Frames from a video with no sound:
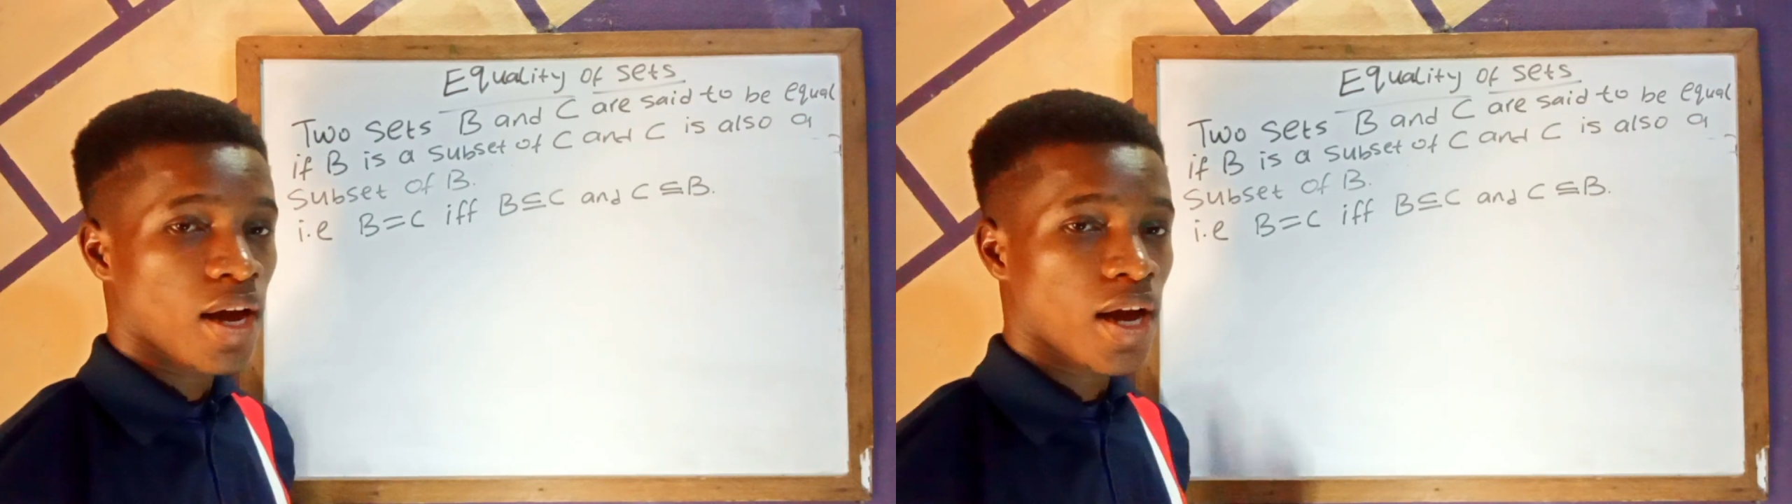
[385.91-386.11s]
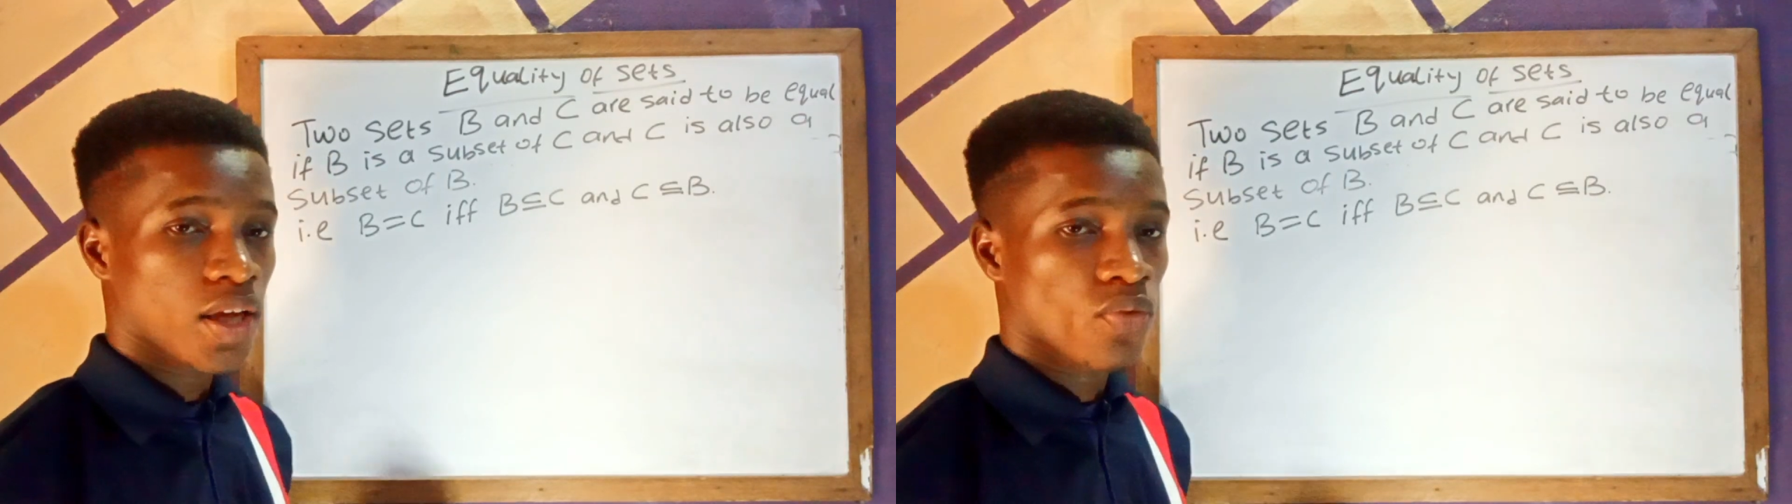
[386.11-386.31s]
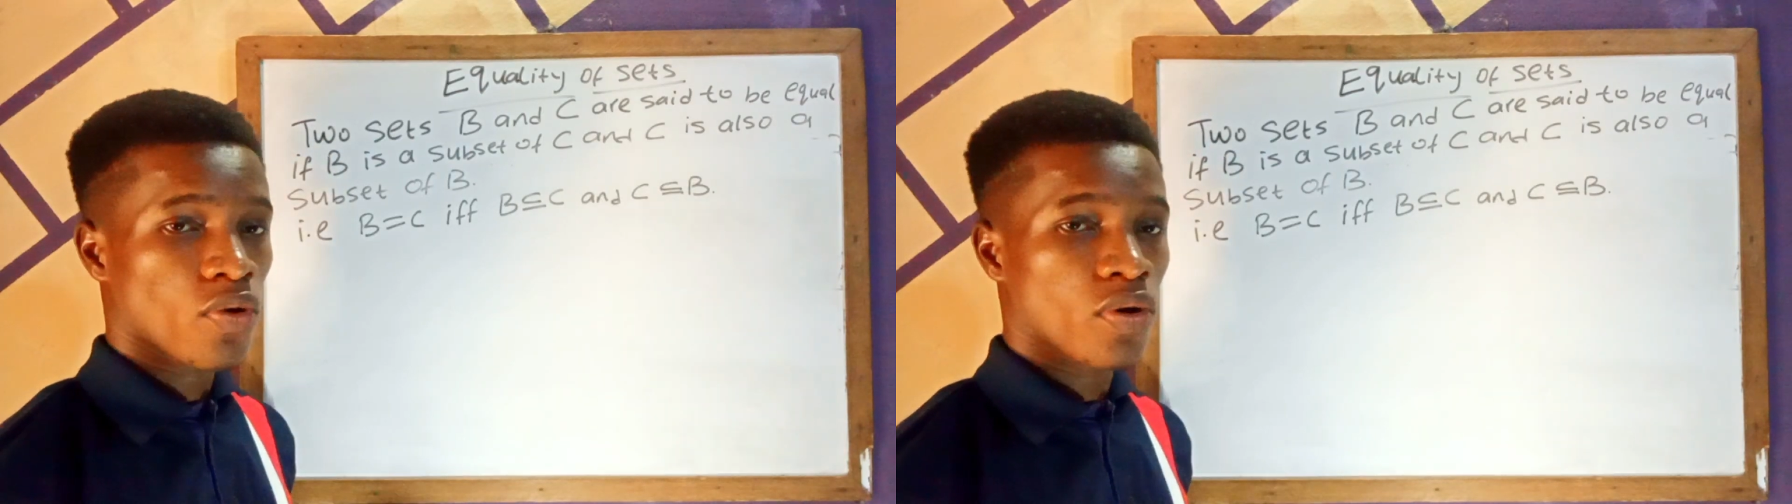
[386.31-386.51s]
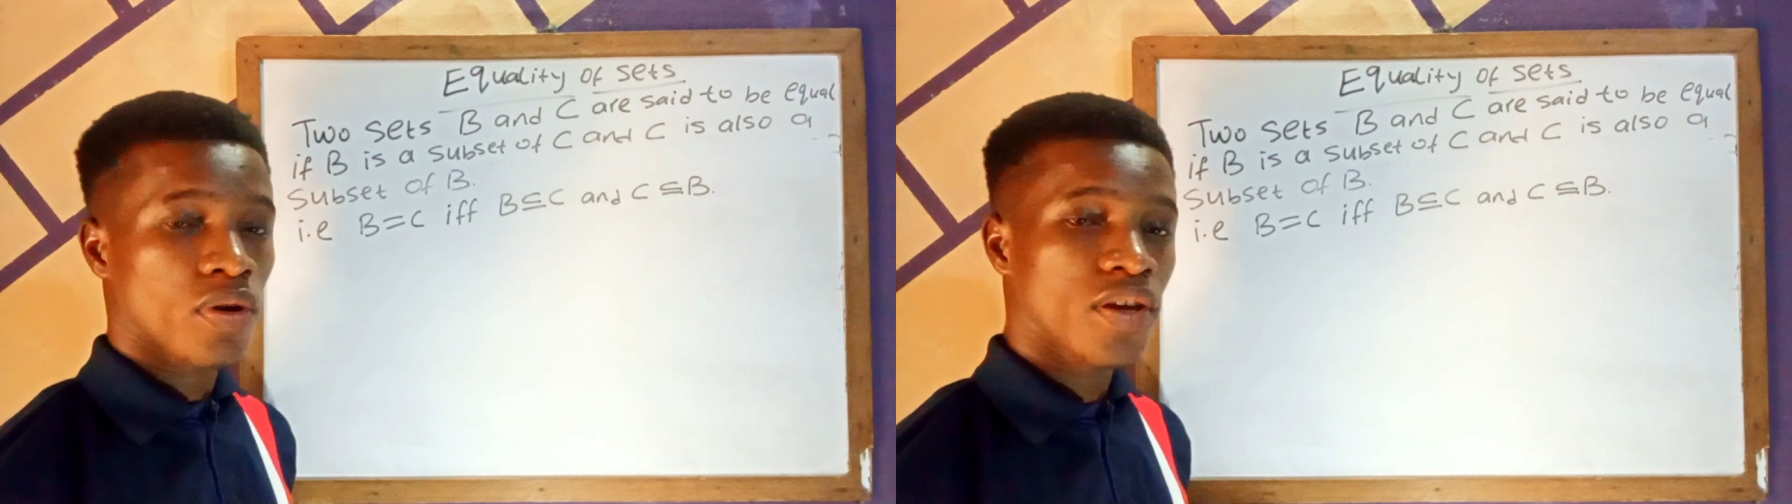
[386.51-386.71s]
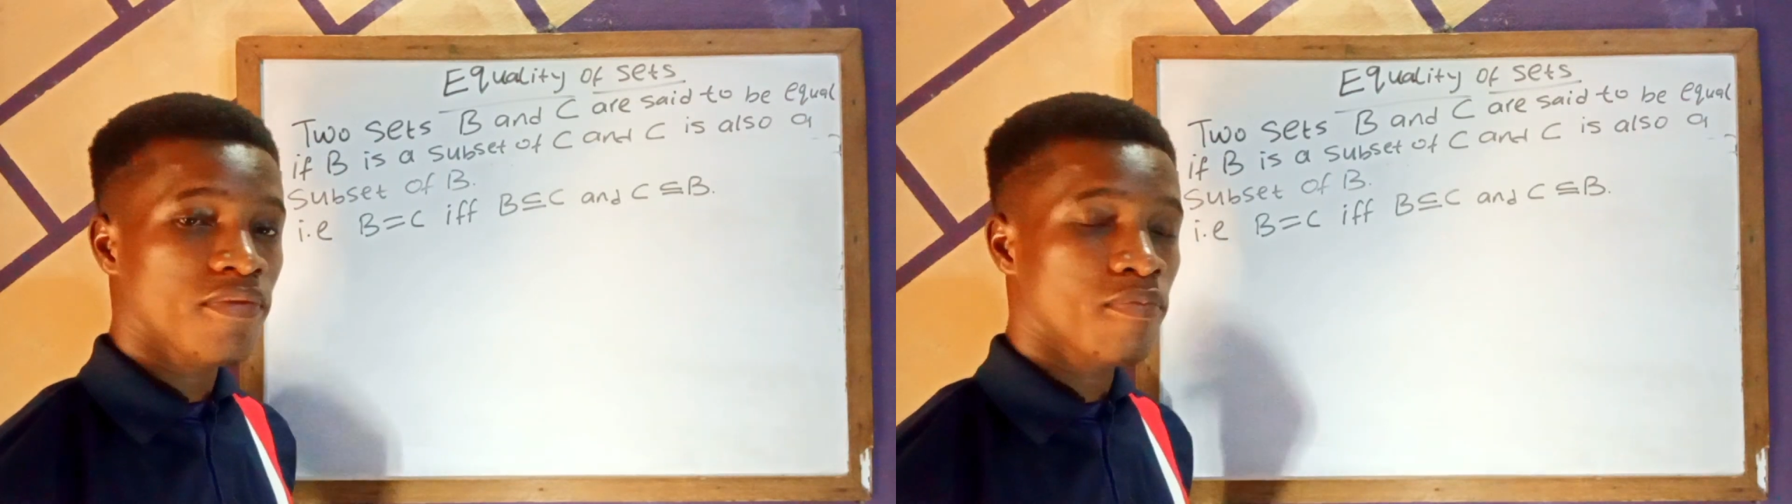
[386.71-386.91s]
are
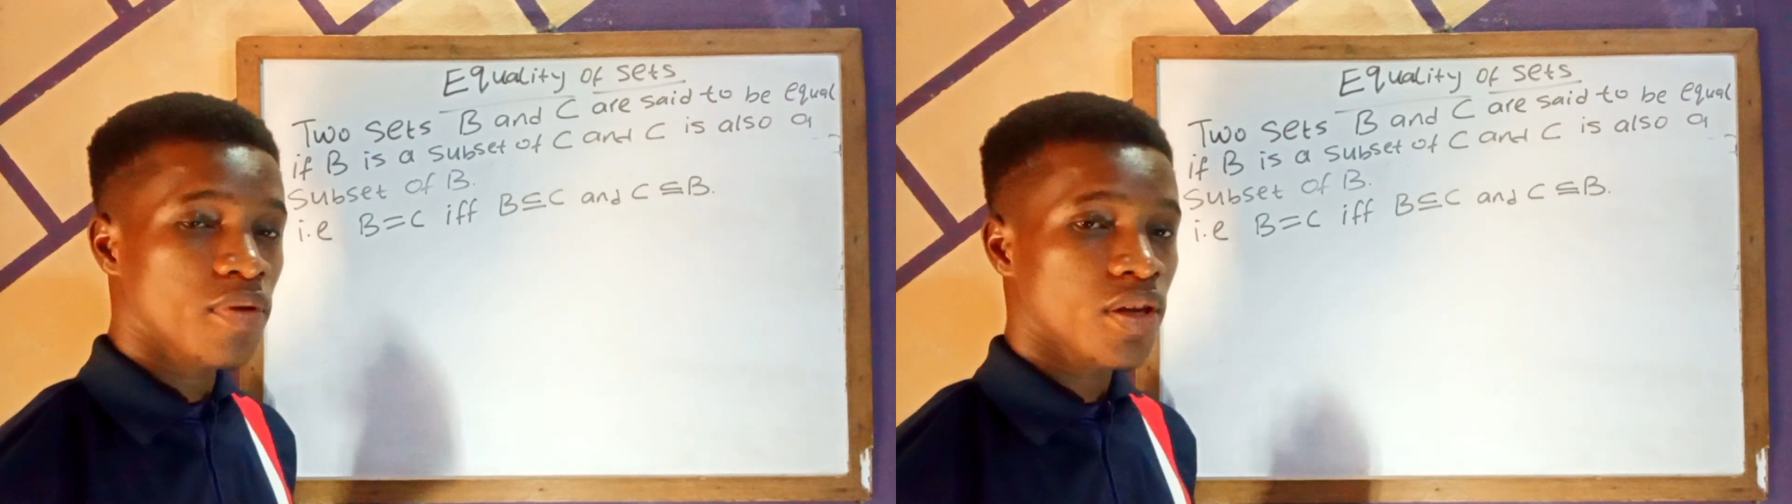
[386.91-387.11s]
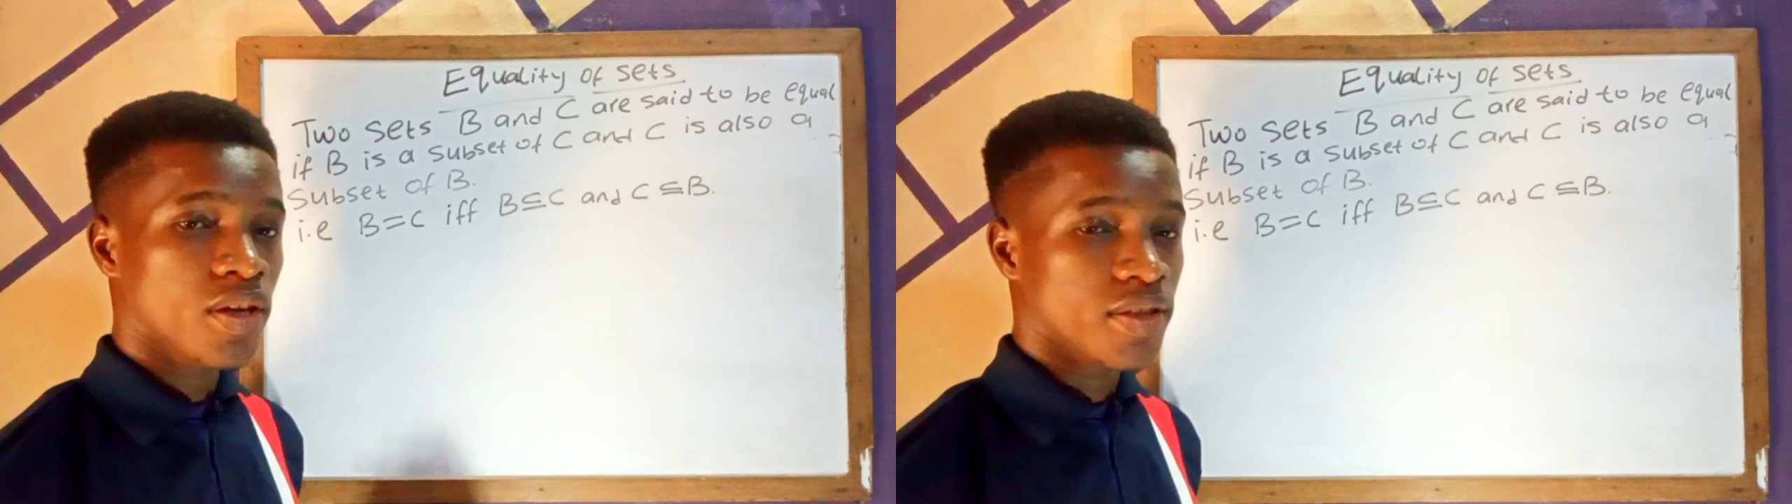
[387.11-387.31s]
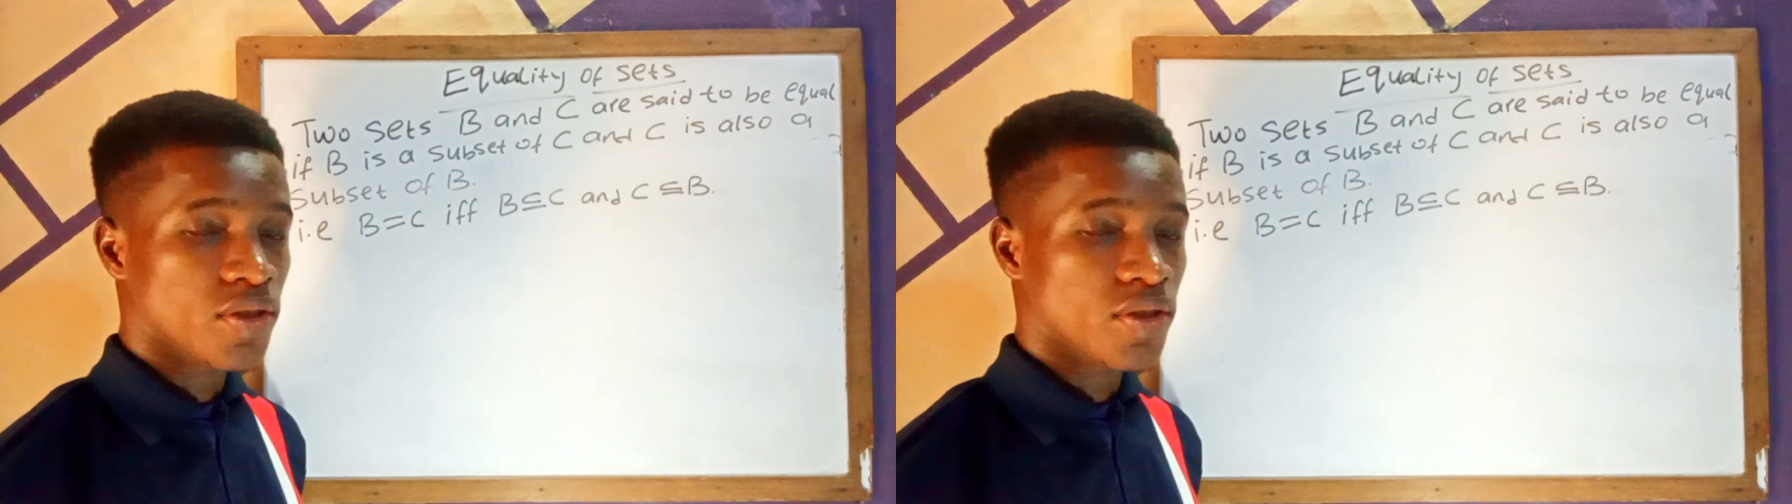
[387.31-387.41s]
equal if B